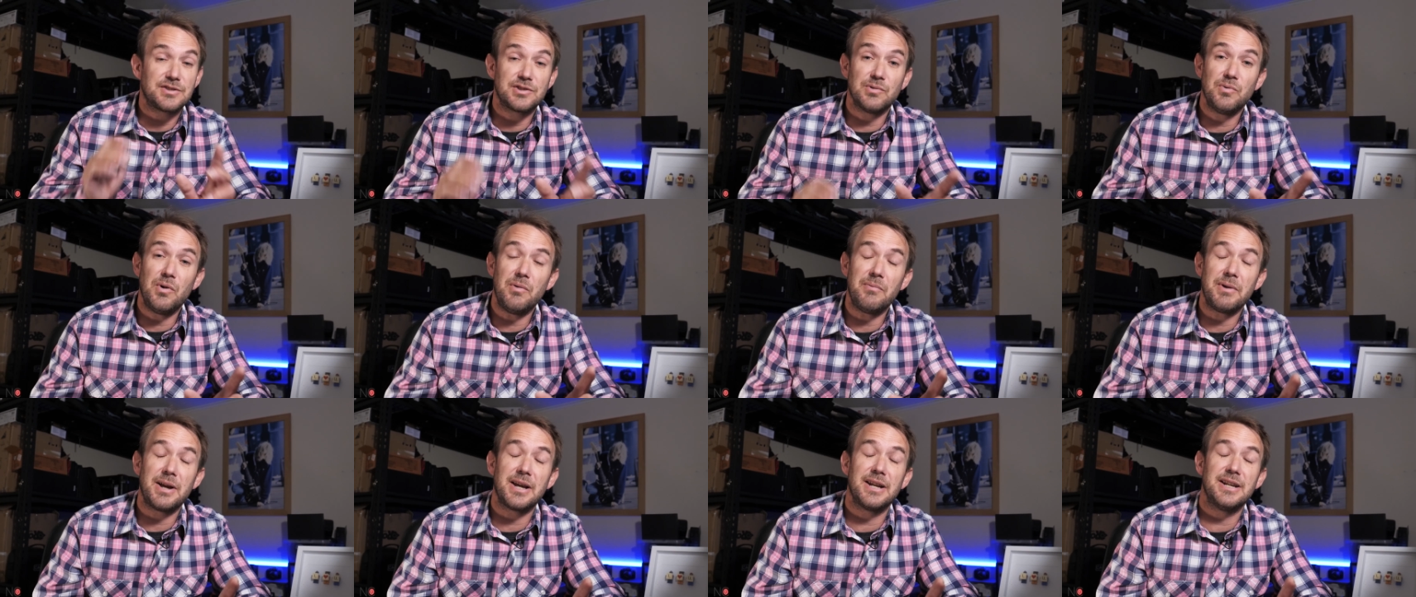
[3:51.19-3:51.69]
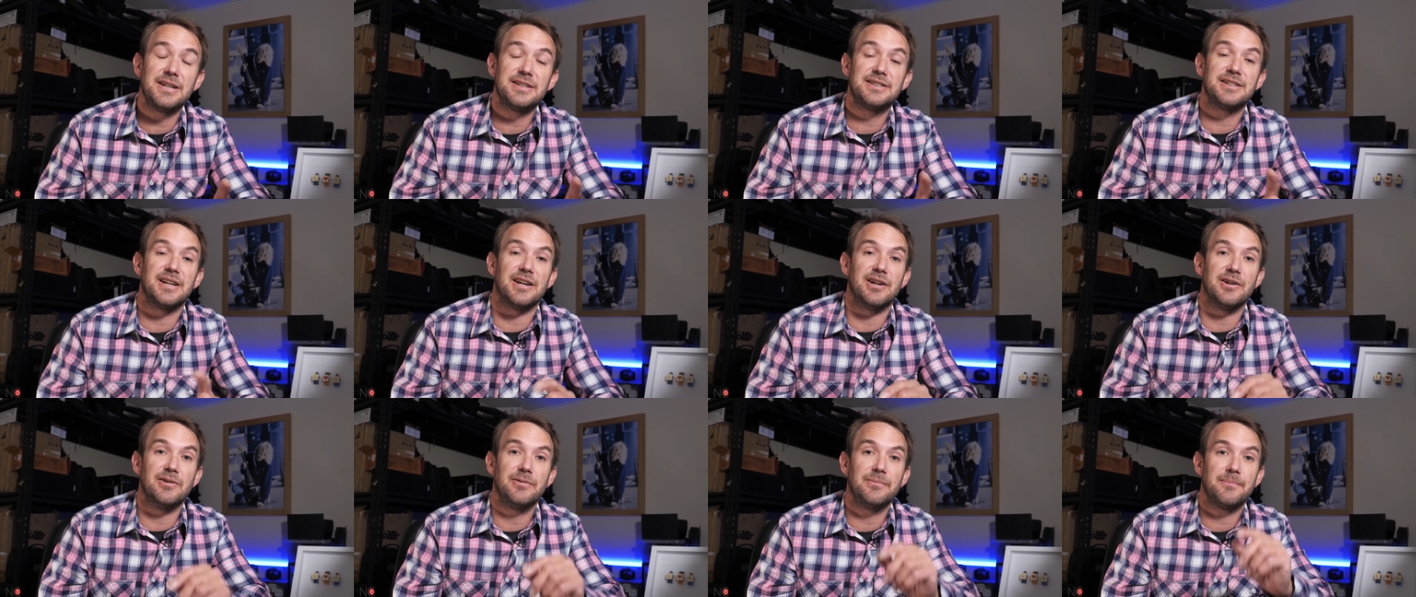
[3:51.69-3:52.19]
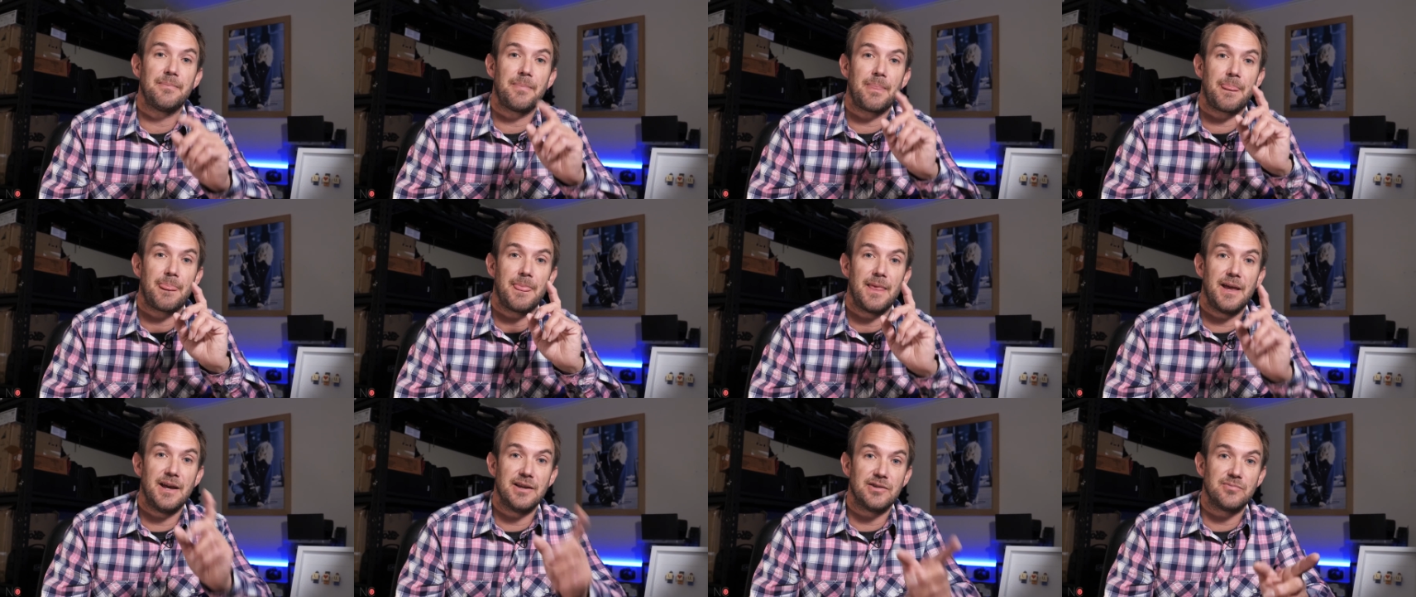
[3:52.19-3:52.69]
So what we're going to do
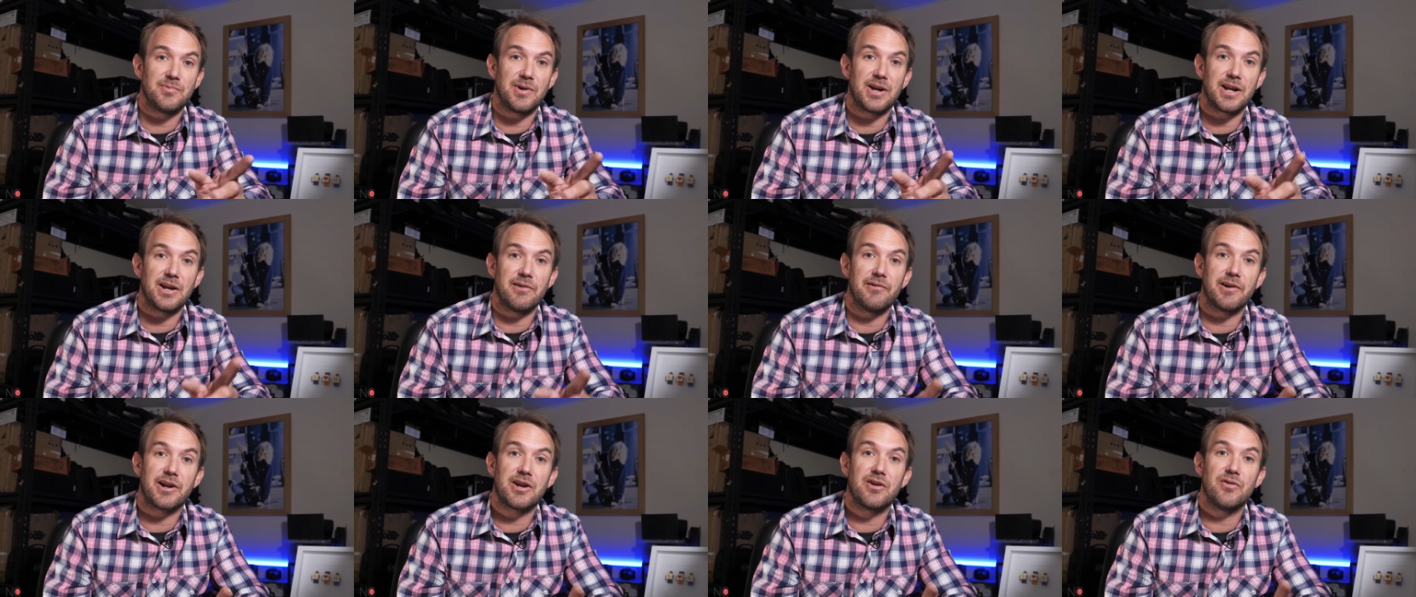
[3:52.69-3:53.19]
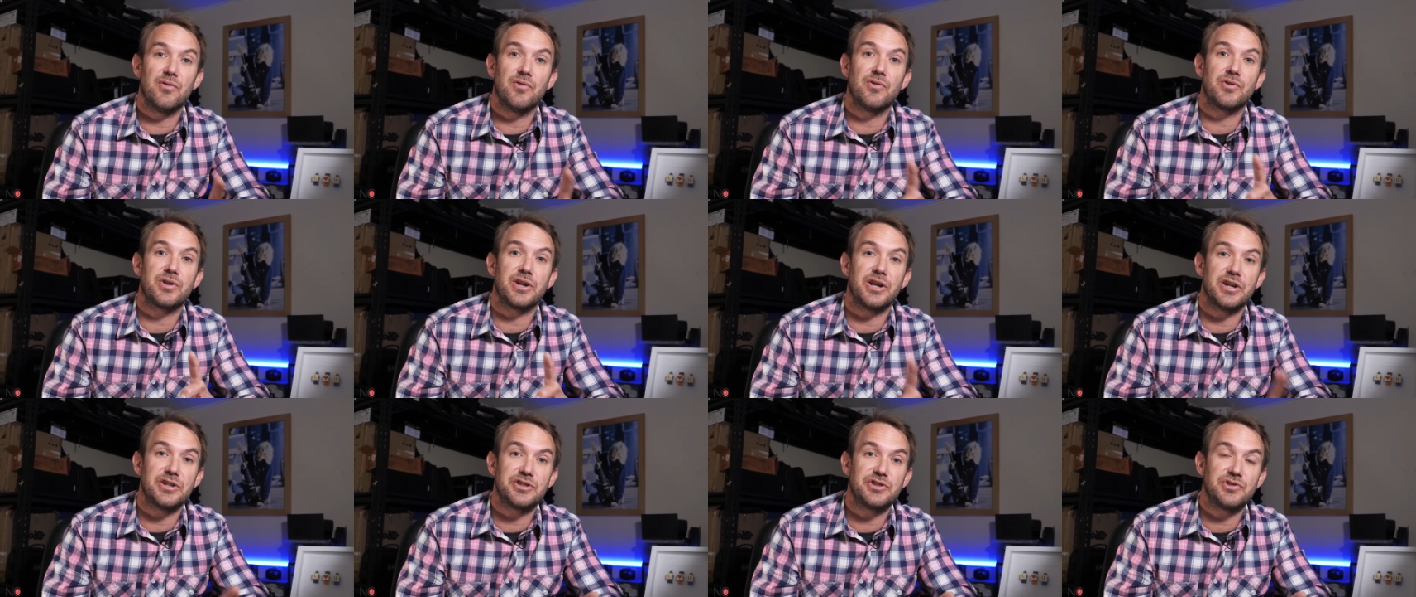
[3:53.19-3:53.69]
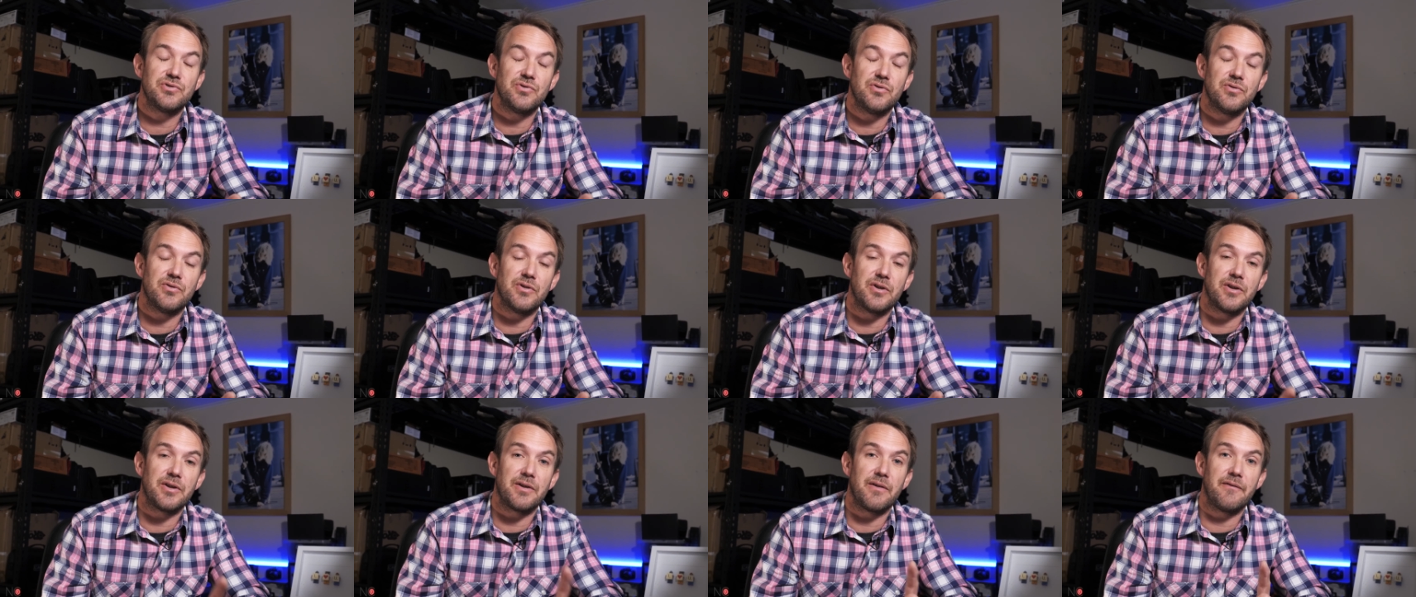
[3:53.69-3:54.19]
is we're going to record a
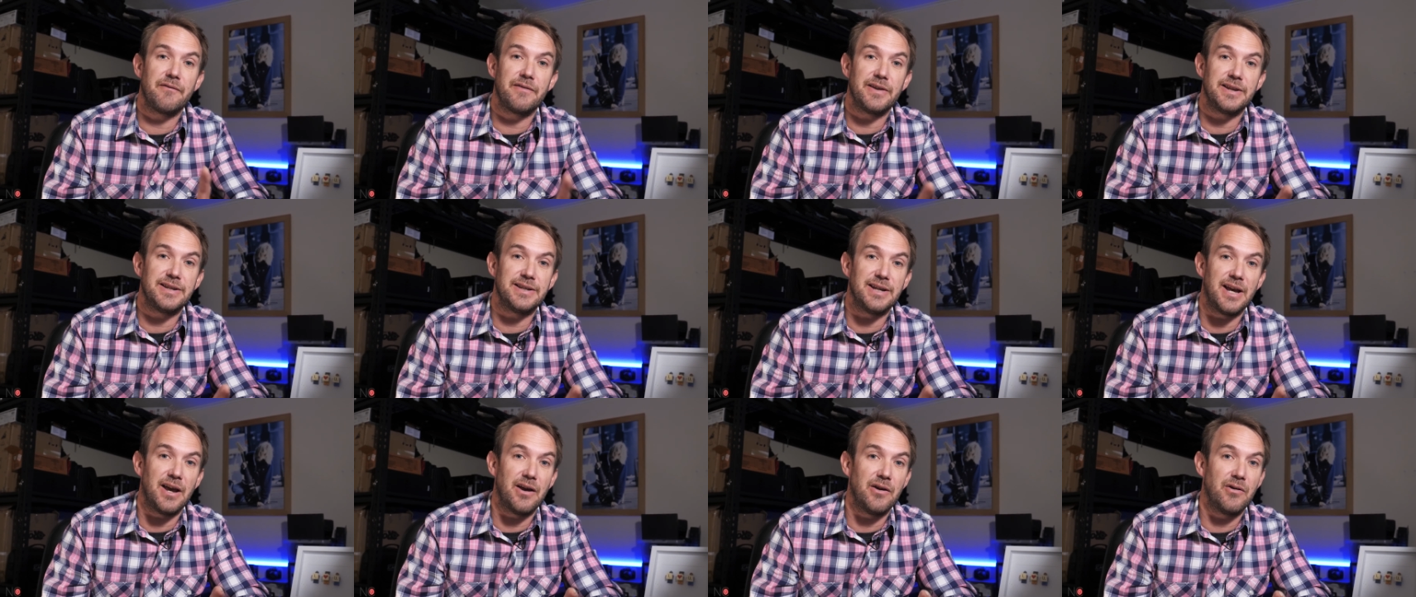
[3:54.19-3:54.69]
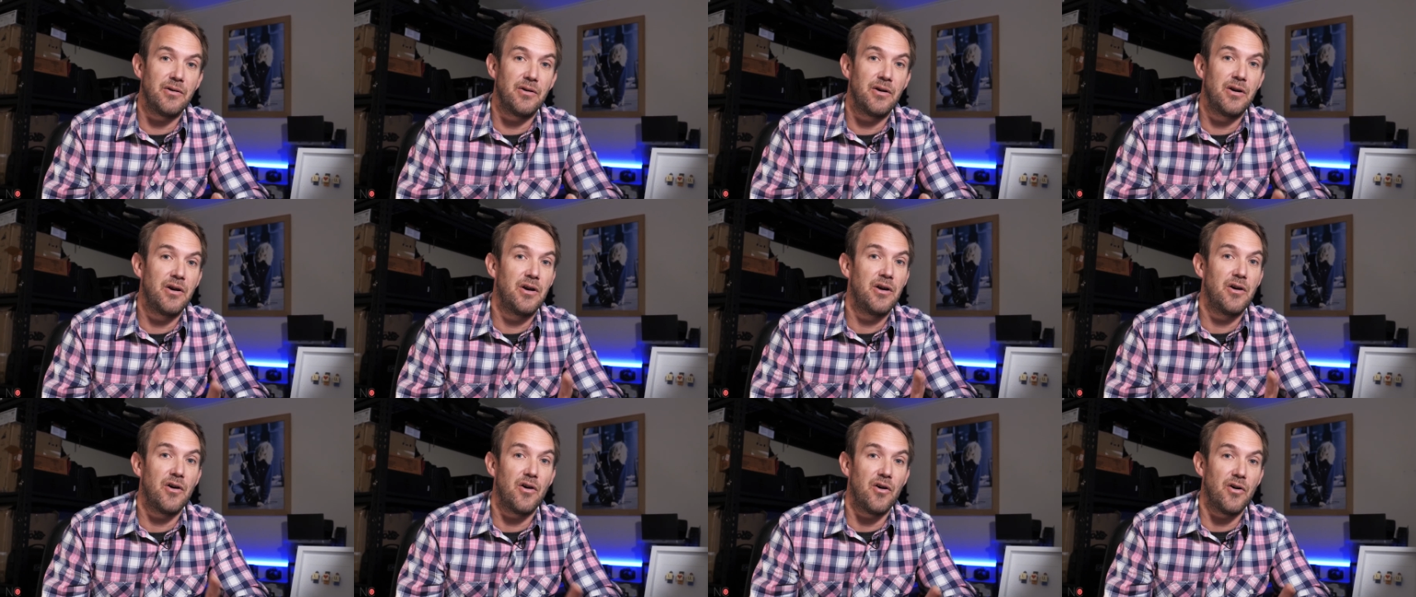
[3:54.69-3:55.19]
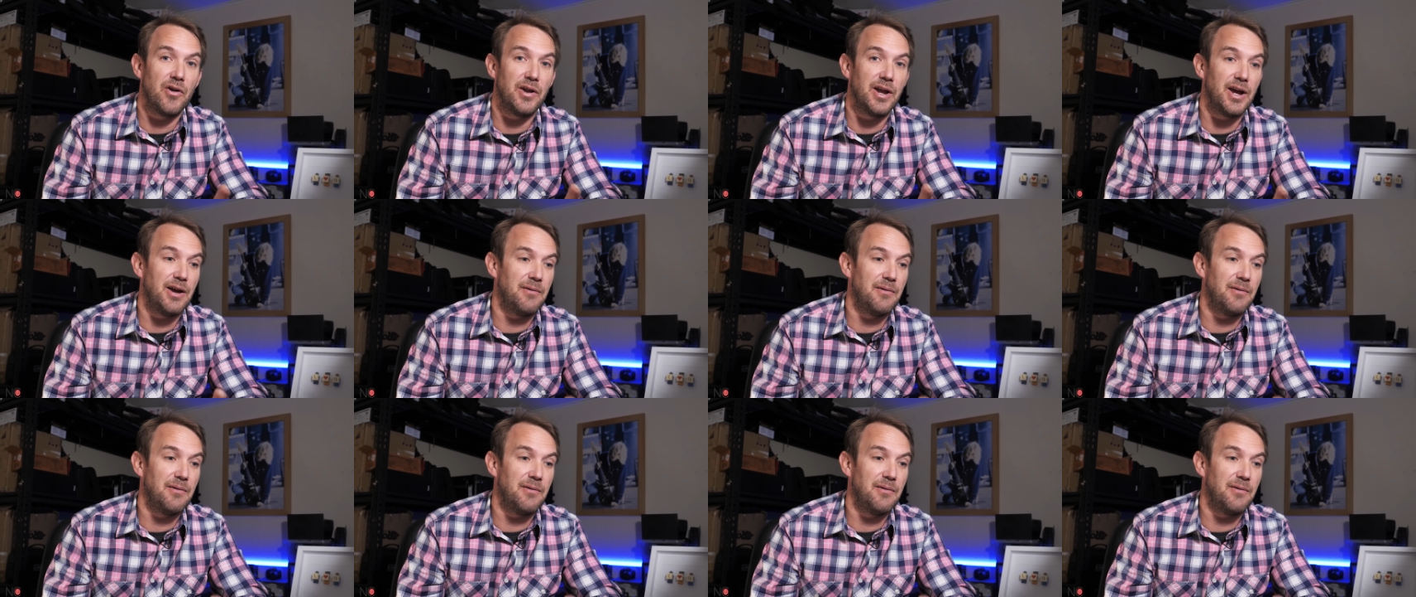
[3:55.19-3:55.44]
short video on